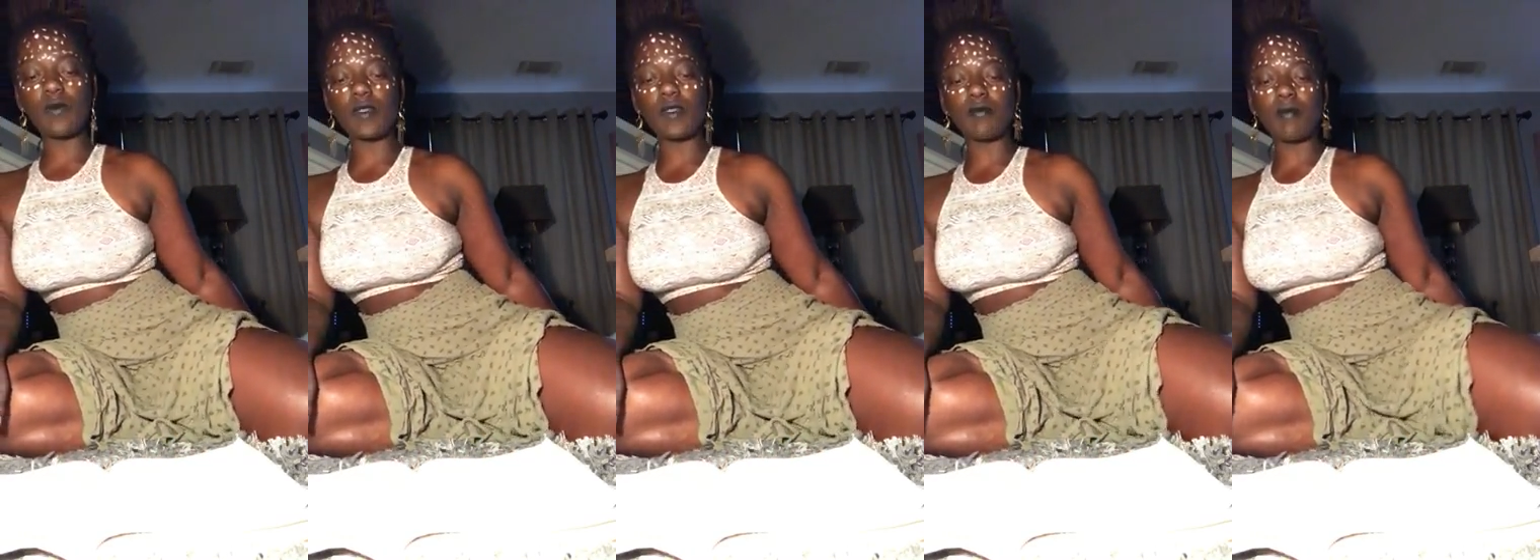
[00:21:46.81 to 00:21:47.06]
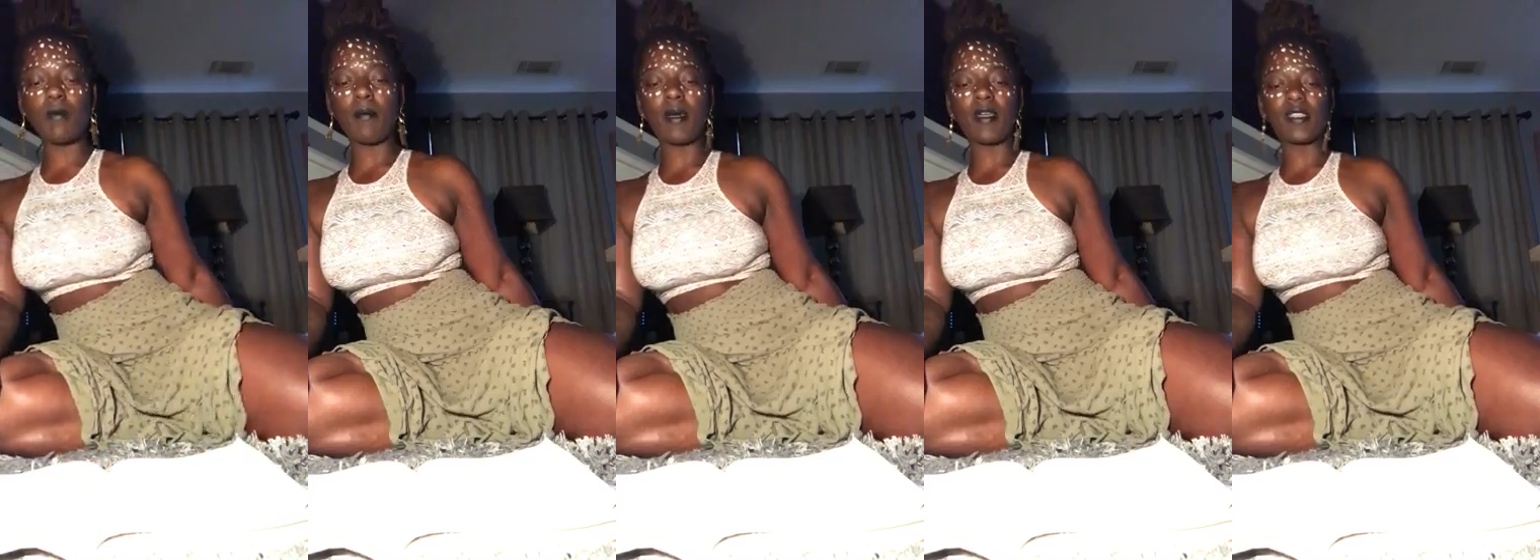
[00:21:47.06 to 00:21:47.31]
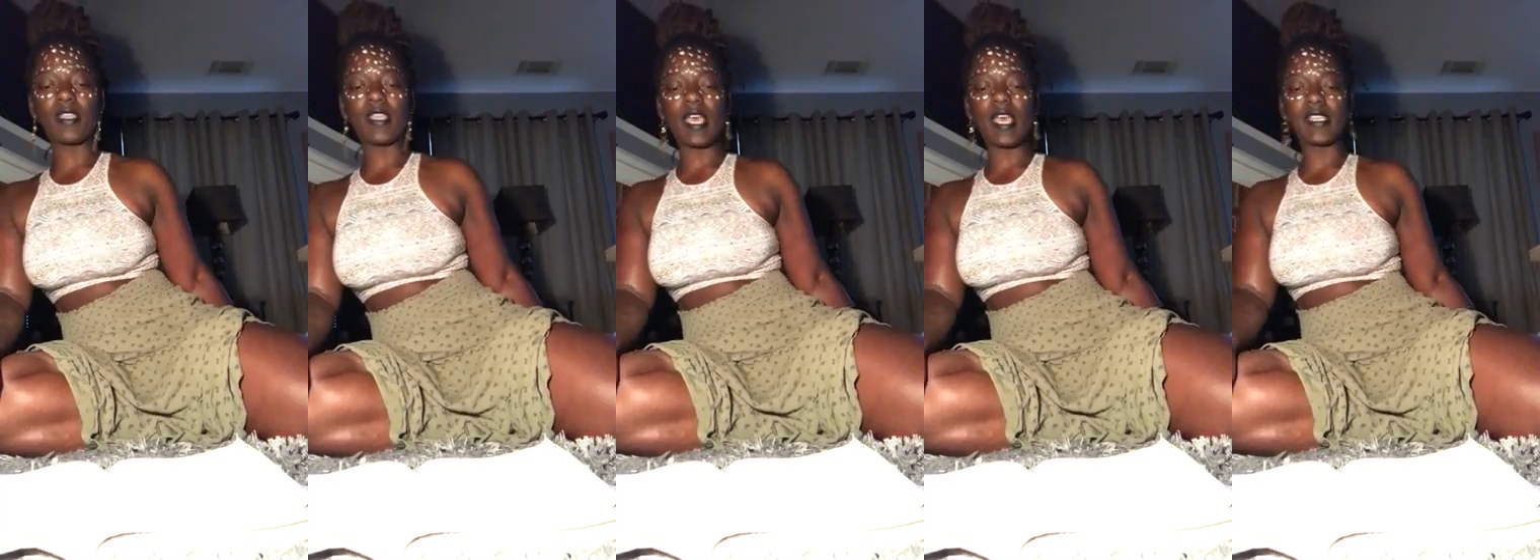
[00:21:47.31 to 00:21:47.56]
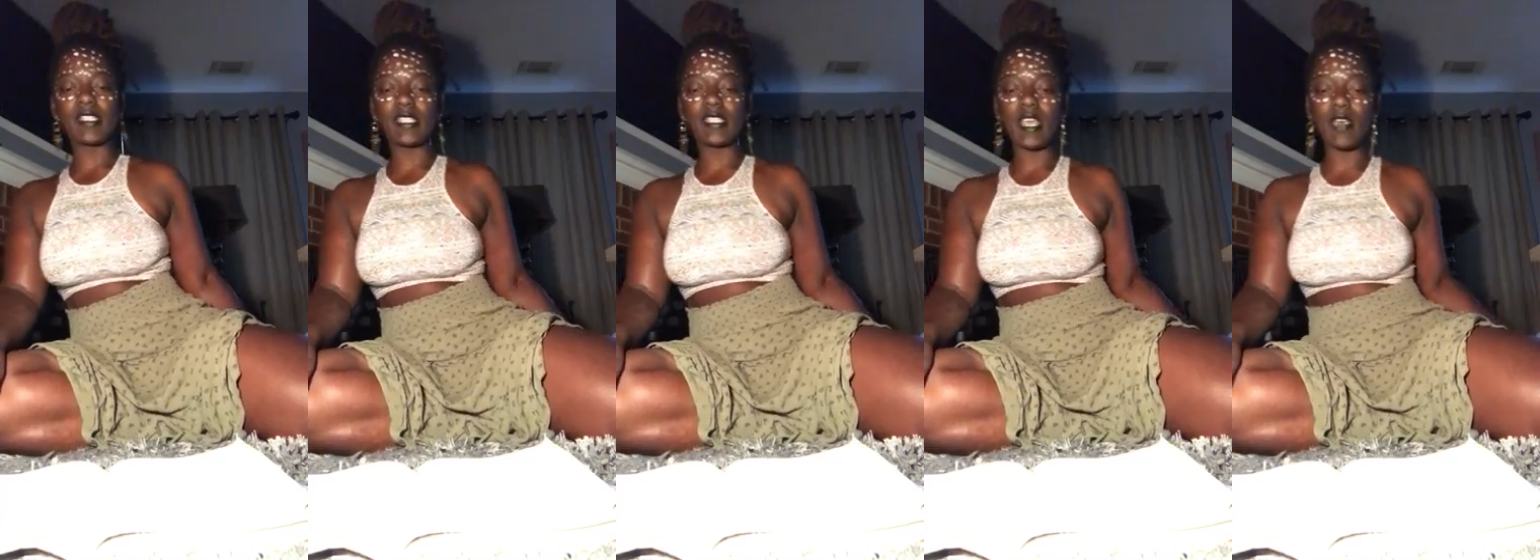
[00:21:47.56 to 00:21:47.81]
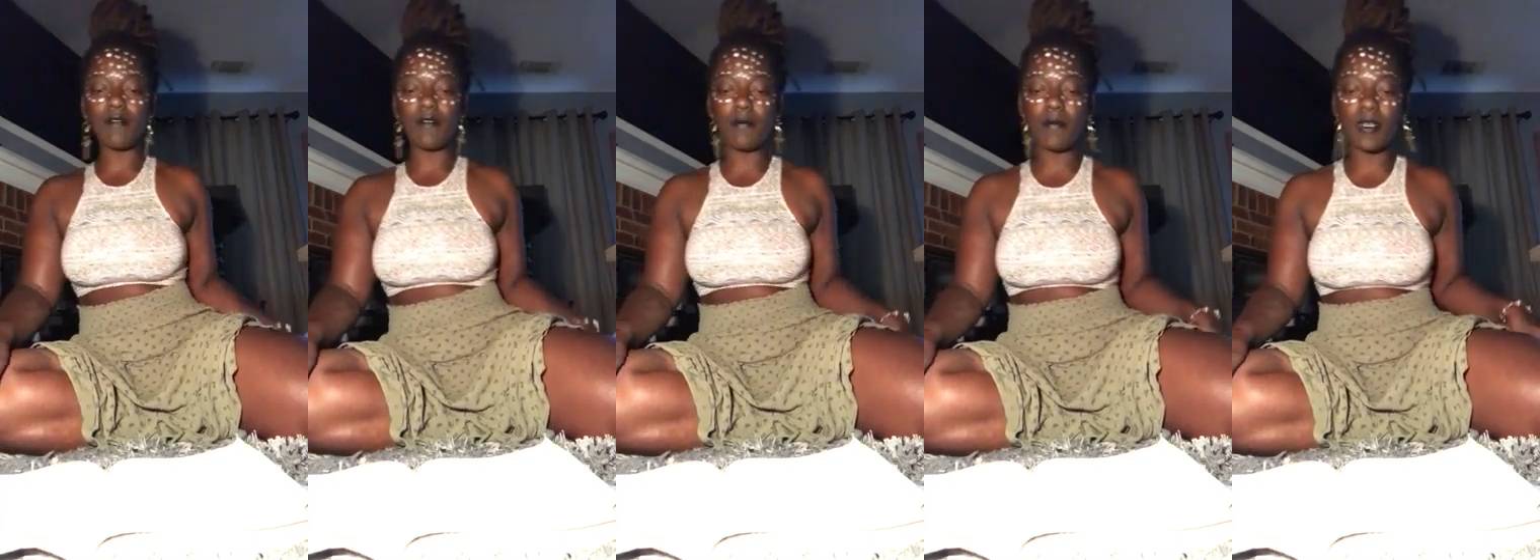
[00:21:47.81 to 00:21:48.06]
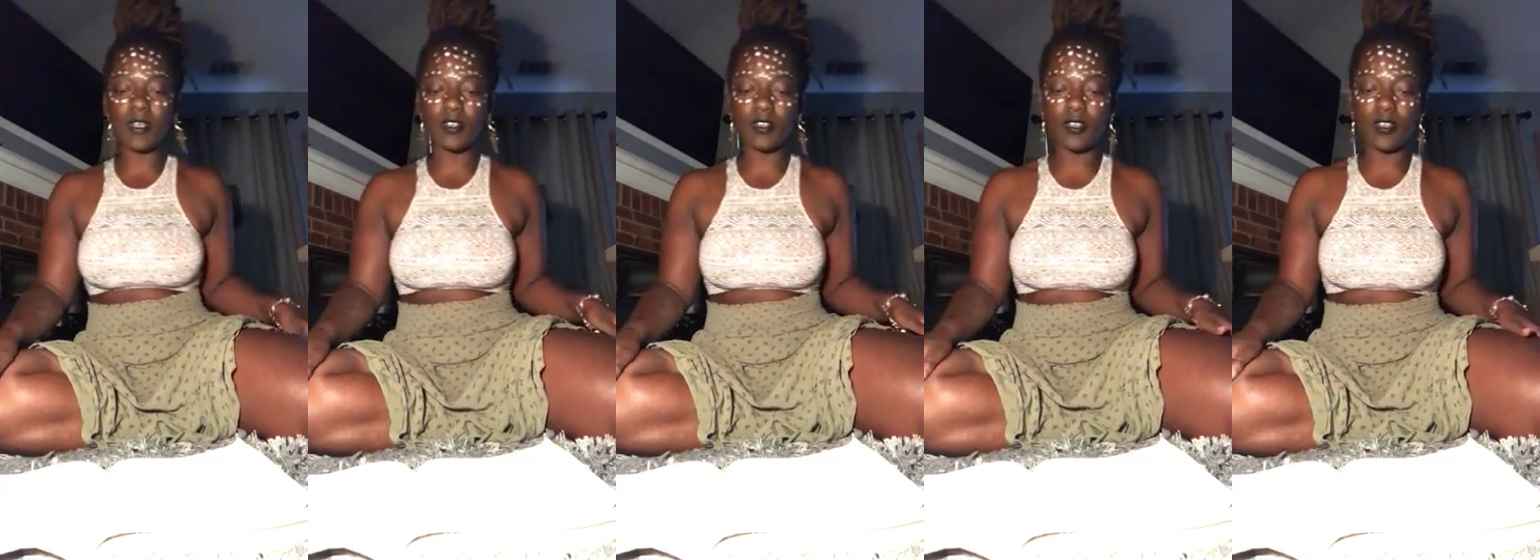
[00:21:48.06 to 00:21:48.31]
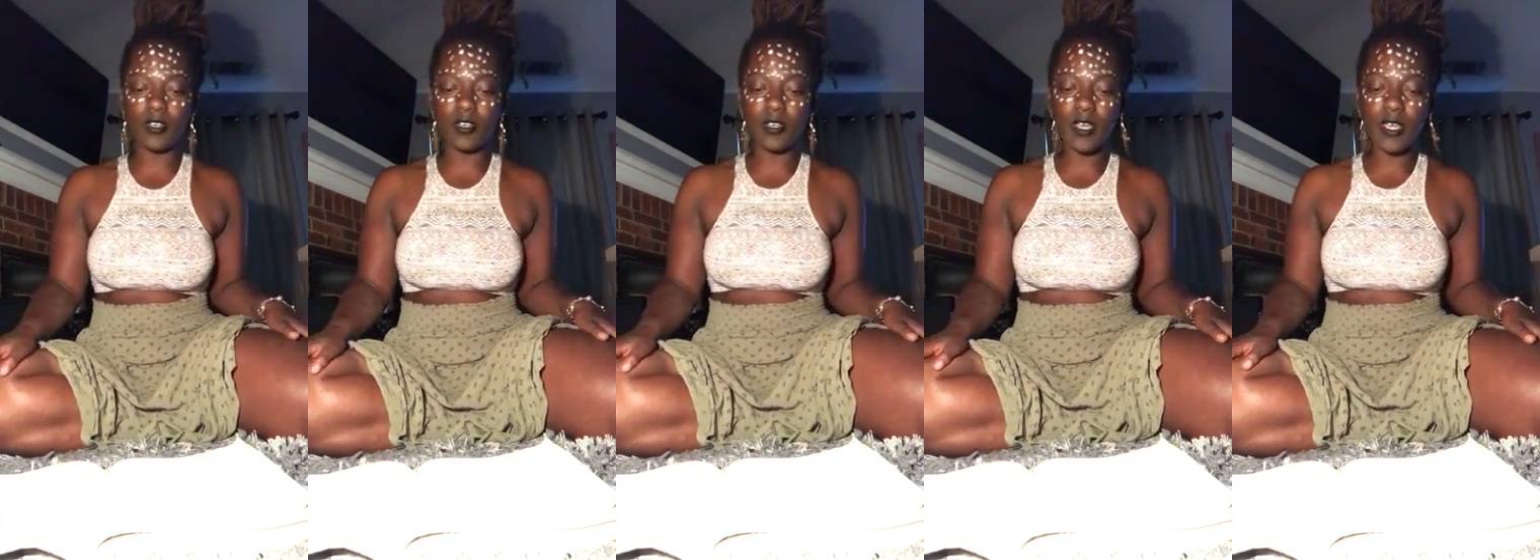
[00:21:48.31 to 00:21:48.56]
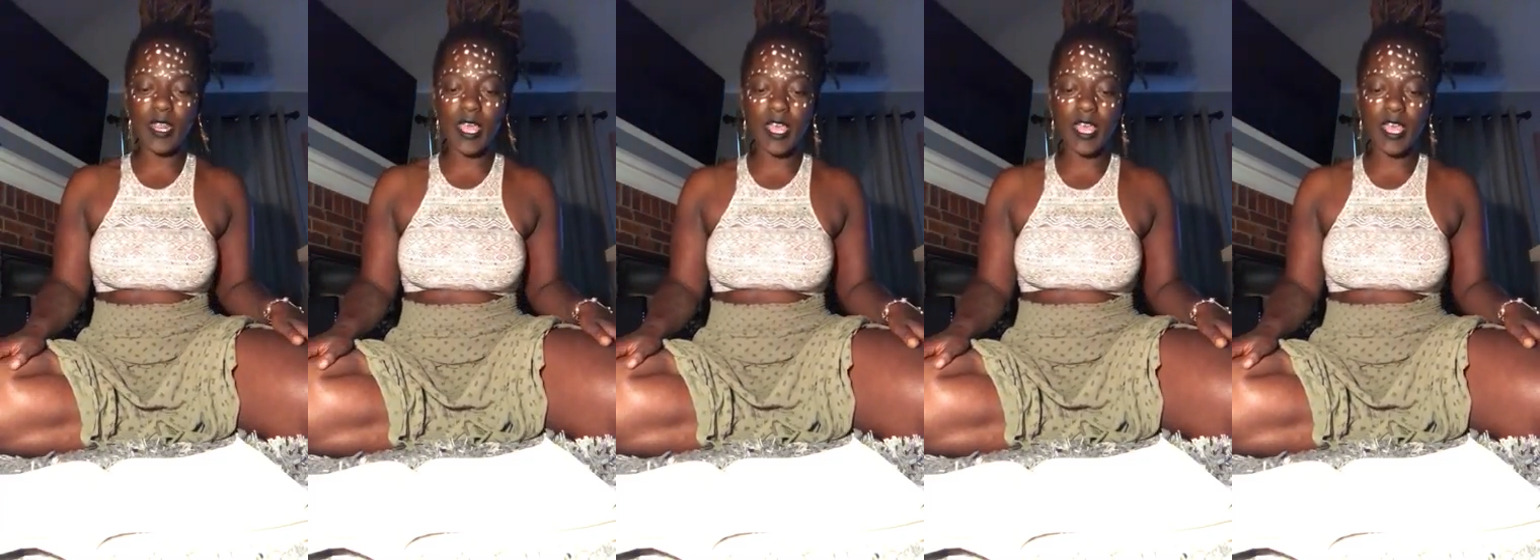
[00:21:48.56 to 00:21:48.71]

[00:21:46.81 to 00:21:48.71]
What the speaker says: with my mother has never been good,